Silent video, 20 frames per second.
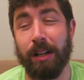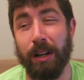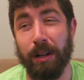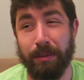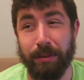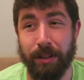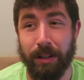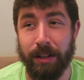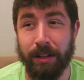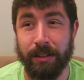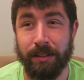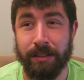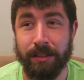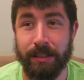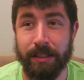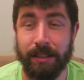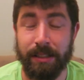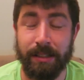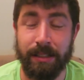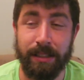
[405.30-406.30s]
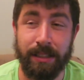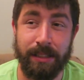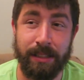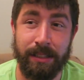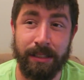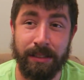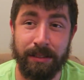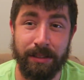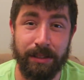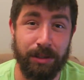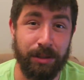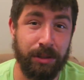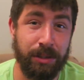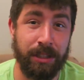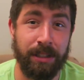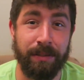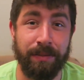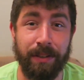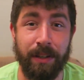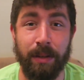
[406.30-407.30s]
overall, it's a
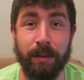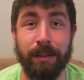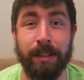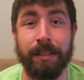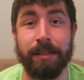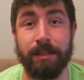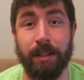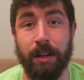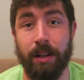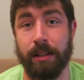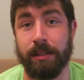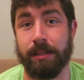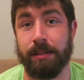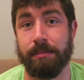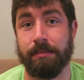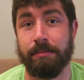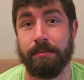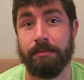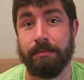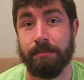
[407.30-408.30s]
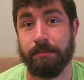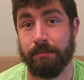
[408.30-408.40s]
shitty phone that's awesome.